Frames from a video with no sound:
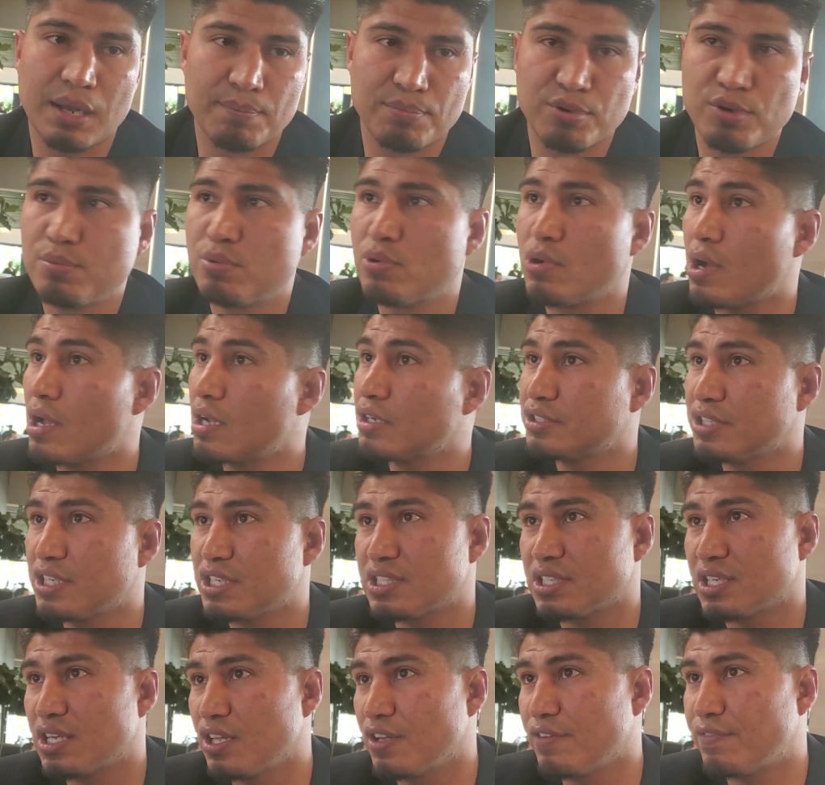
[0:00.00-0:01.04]
Boo Boo Andrade
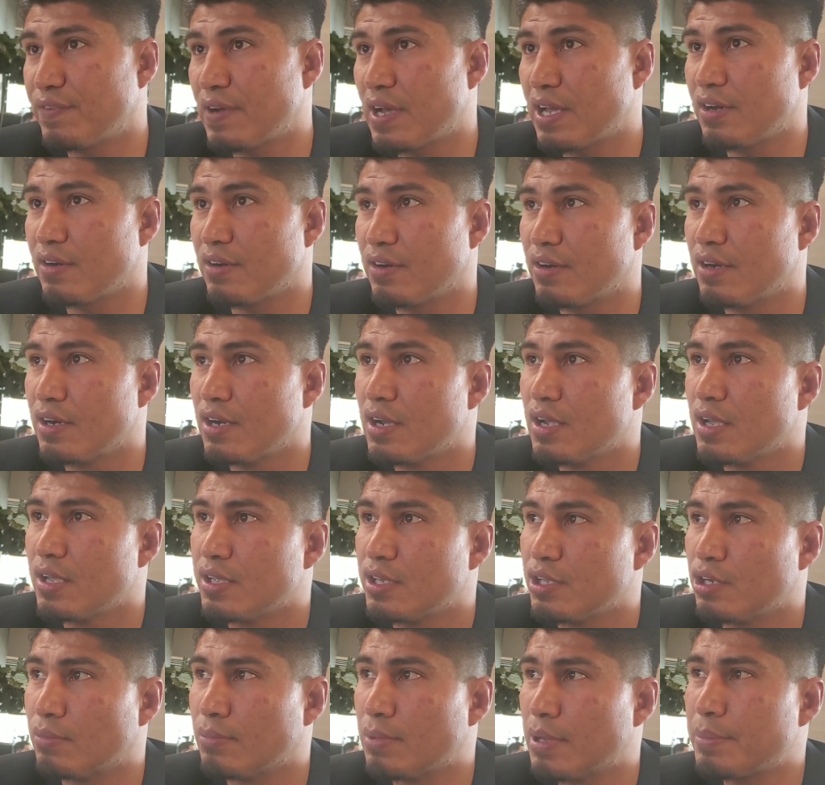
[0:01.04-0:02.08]
is another fighter,
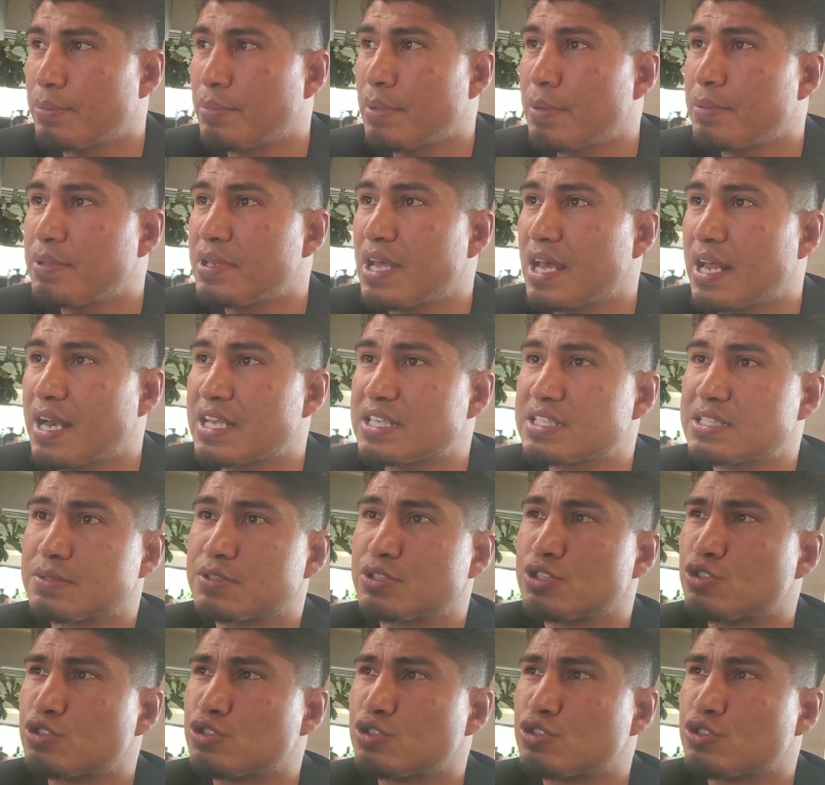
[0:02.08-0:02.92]
you know, maybe not as